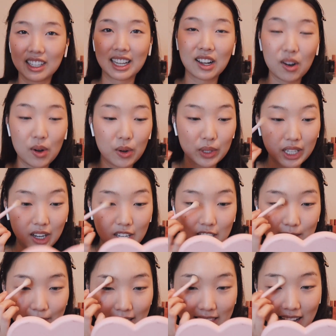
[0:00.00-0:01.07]
like holding
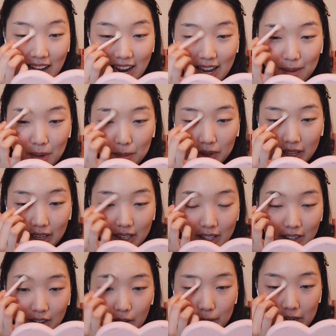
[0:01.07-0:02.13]
onto my thigh? And people are like,
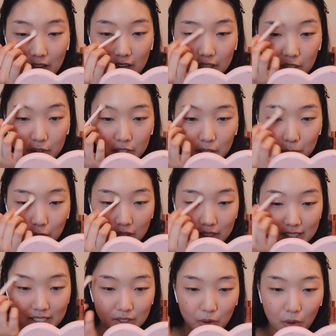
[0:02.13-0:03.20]
oh my God, your
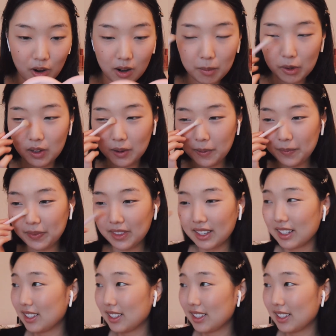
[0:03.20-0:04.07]
brother is adorable.